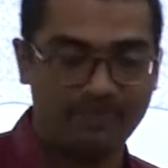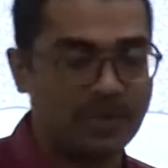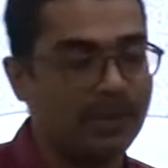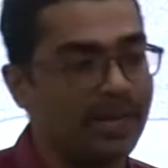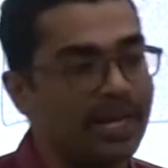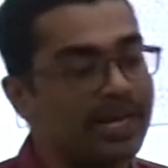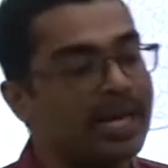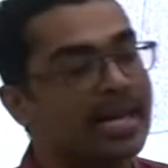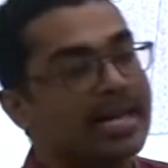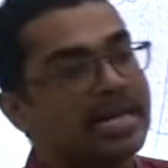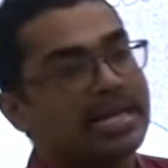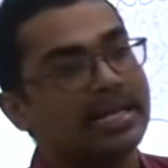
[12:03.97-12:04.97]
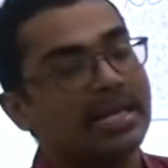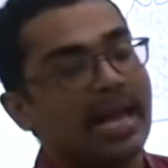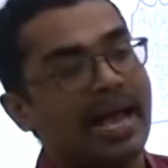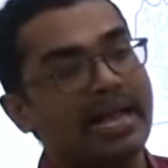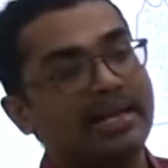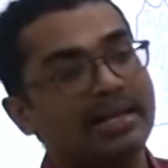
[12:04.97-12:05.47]
Okay,
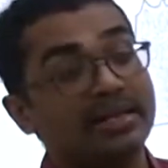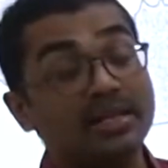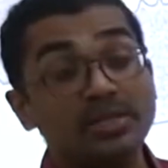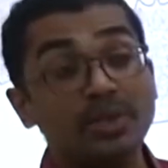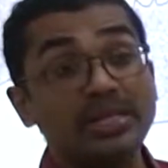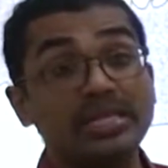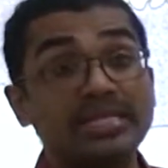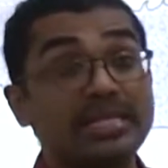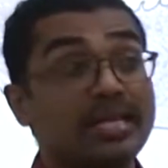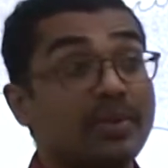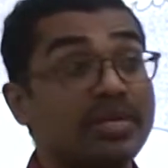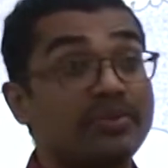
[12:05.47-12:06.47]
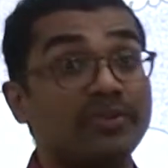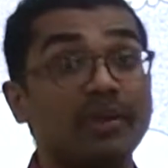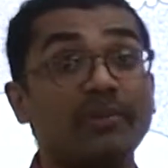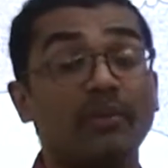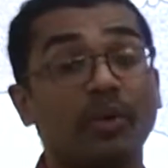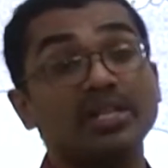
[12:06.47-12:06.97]
and this was distinguished
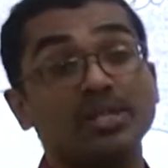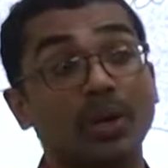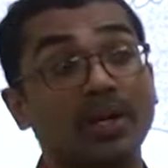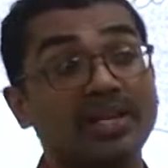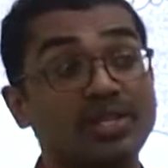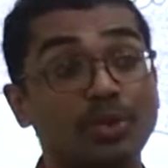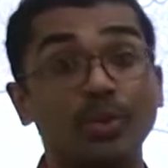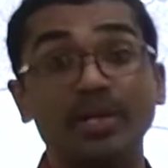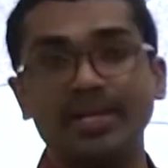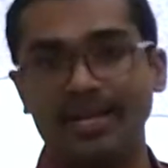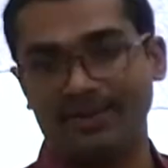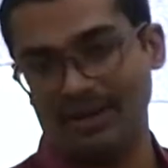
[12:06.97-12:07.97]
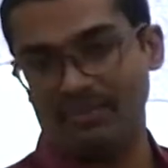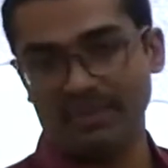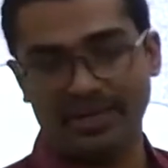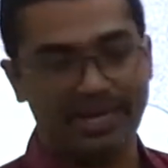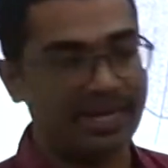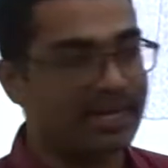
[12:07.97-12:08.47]
from what is called as student
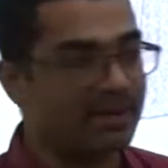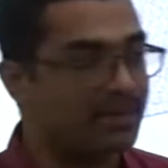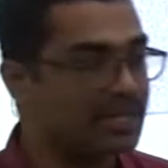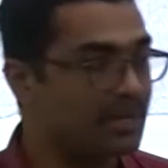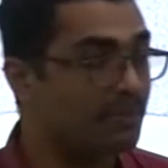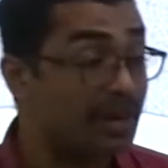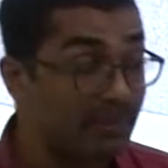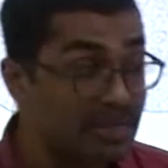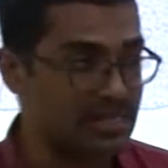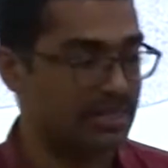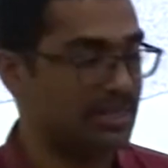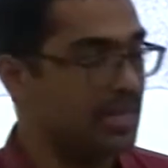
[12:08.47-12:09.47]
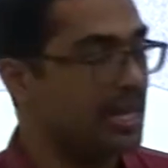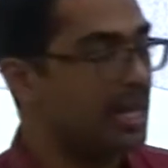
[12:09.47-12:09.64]
development, and there were some premise